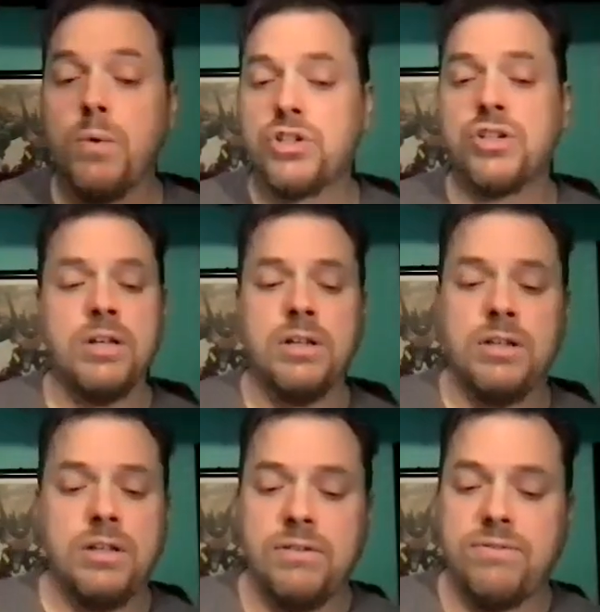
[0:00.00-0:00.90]
Which,
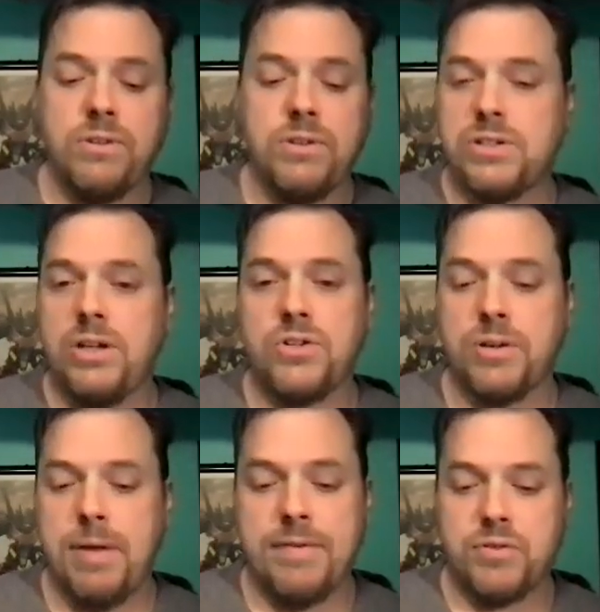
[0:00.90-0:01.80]
full disclosure,
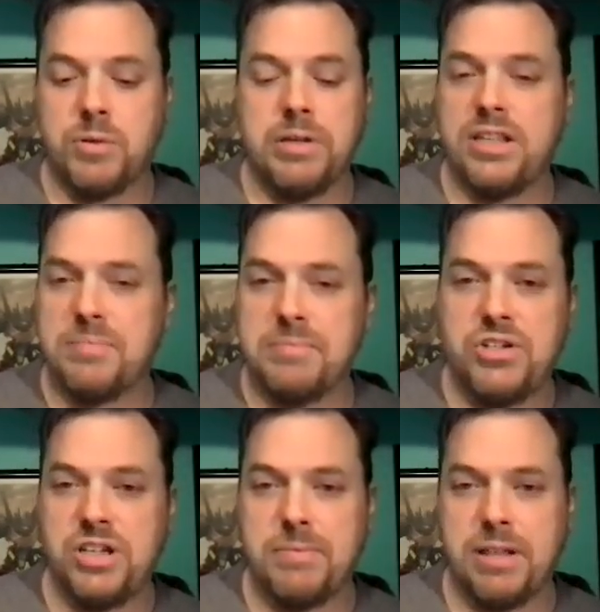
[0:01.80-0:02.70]
I'm having trouble getting the
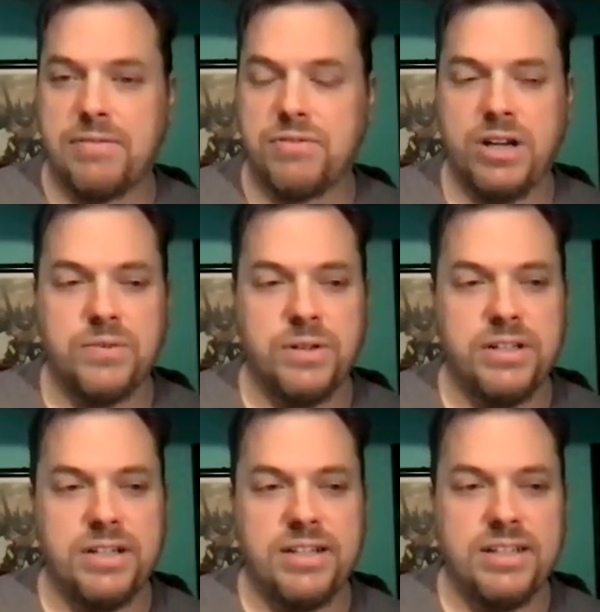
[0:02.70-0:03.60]
Machine Man. I've tried reading
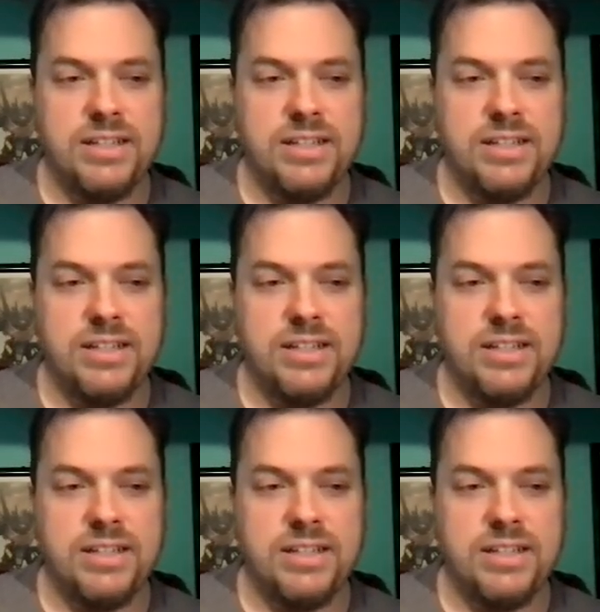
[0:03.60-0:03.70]
it,